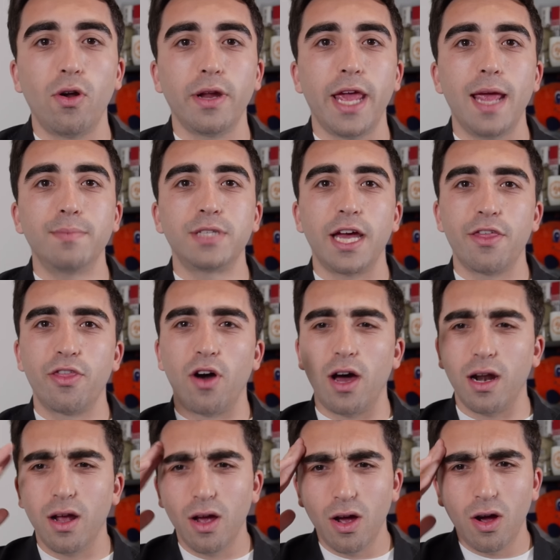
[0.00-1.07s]
games, I
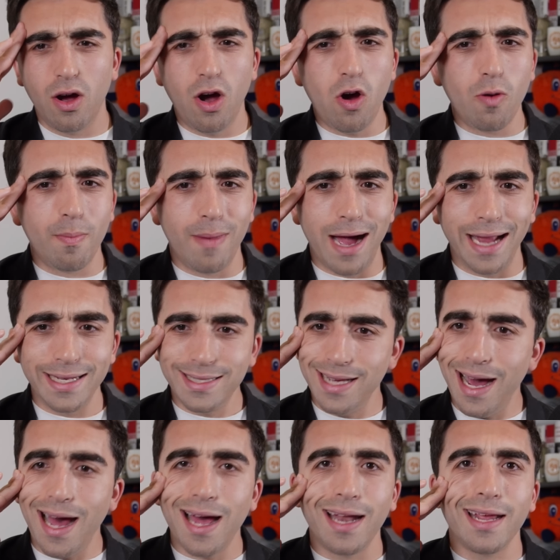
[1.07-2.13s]
thought, oh my
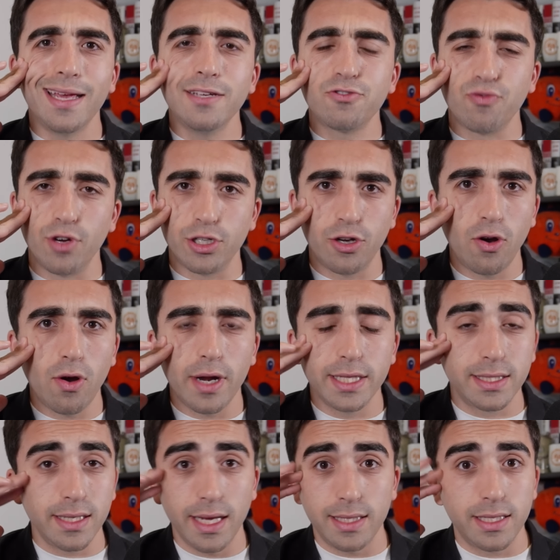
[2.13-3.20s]
God, his return,
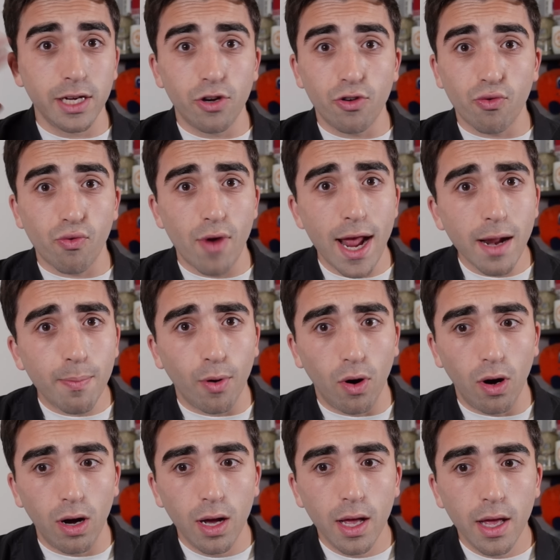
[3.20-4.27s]
it's, it's
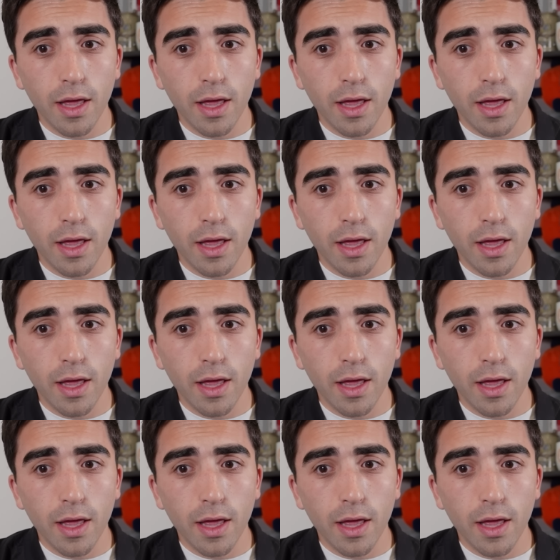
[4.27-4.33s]
incredible.